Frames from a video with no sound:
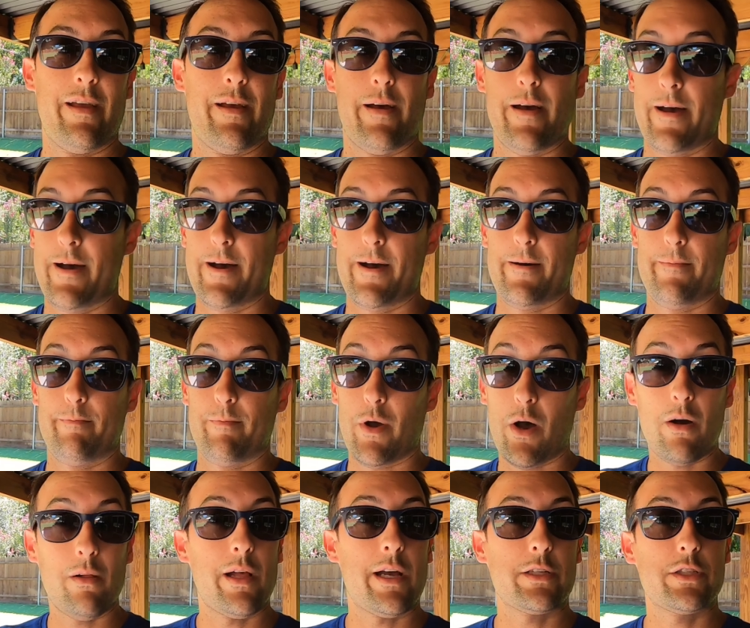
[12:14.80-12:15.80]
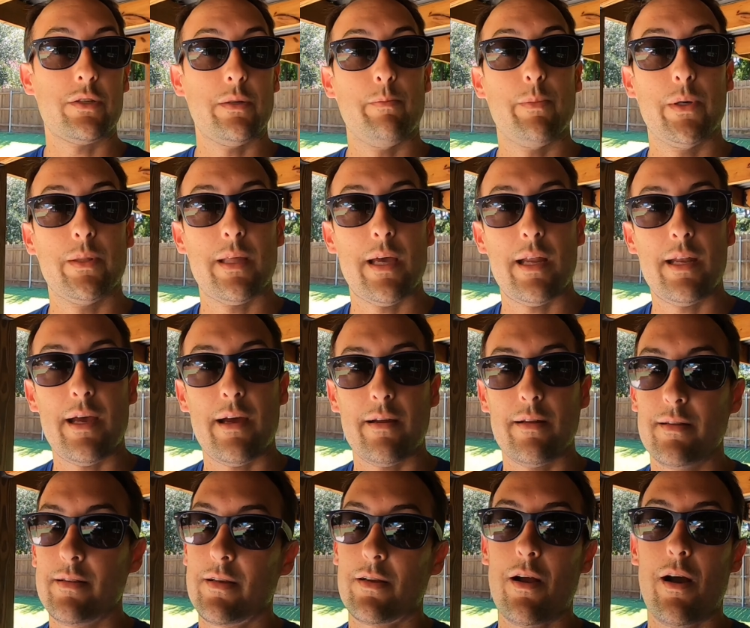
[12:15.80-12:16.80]
I'll actually put that down
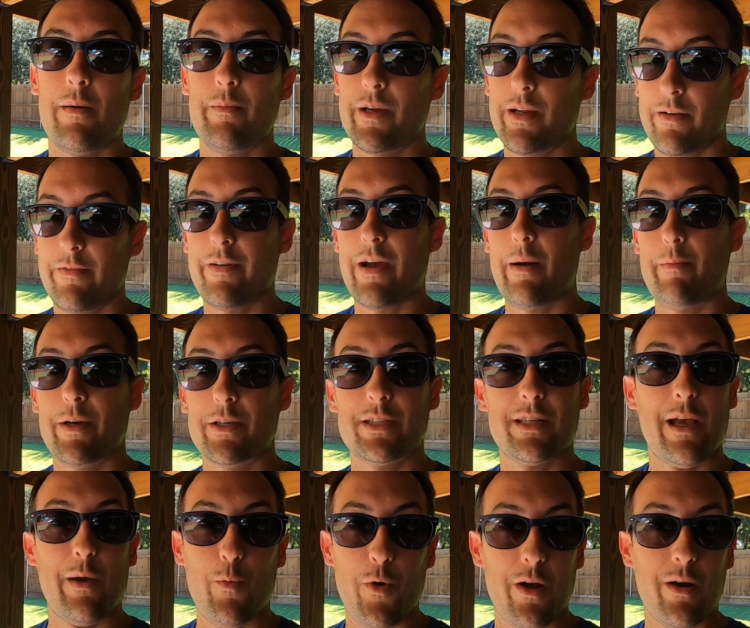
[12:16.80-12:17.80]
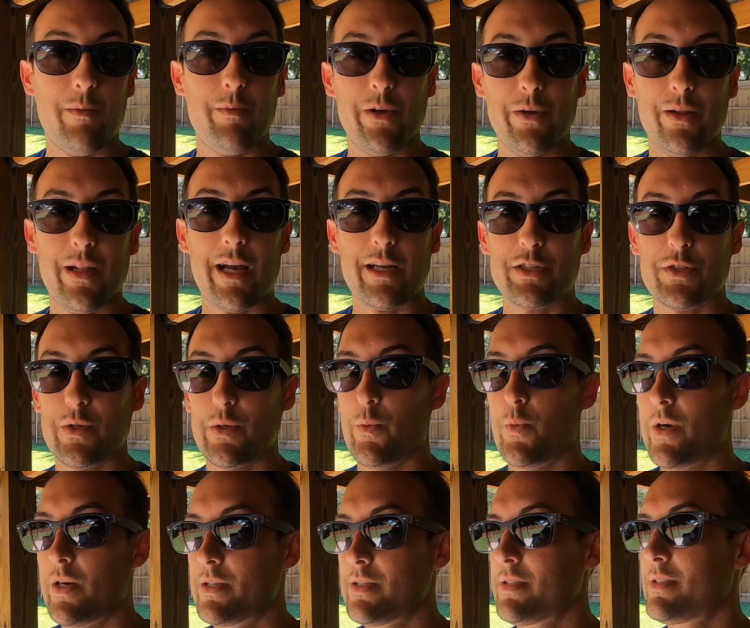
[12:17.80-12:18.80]
in the comment of how much that water bill actually
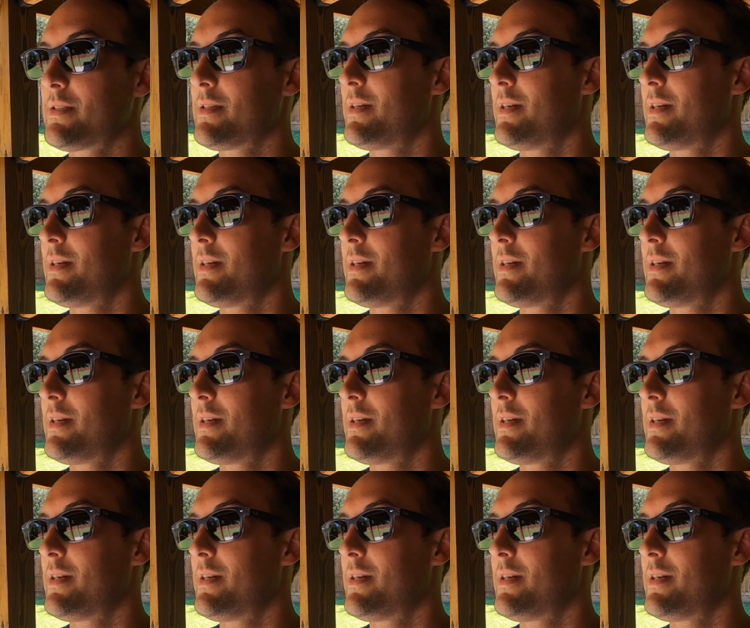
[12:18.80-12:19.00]
was